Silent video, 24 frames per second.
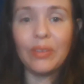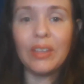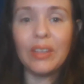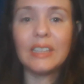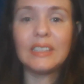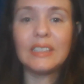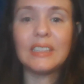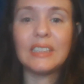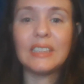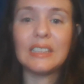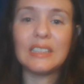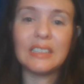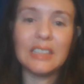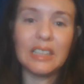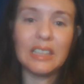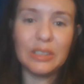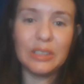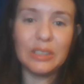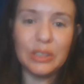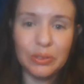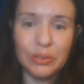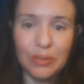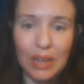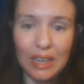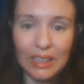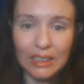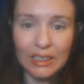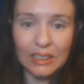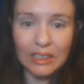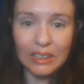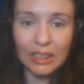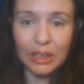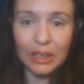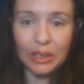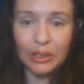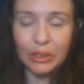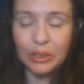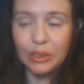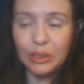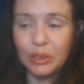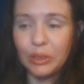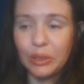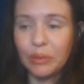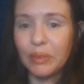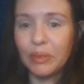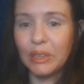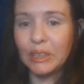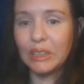this is a
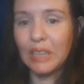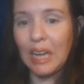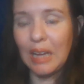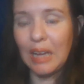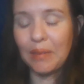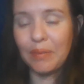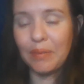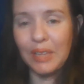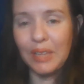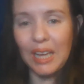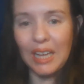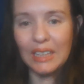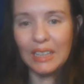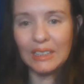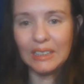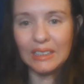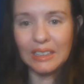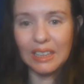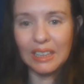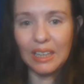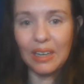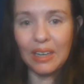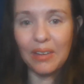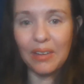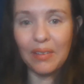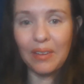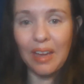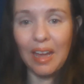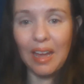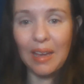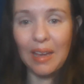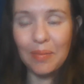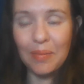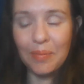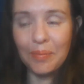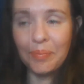direct-to-consumer type testing, okay?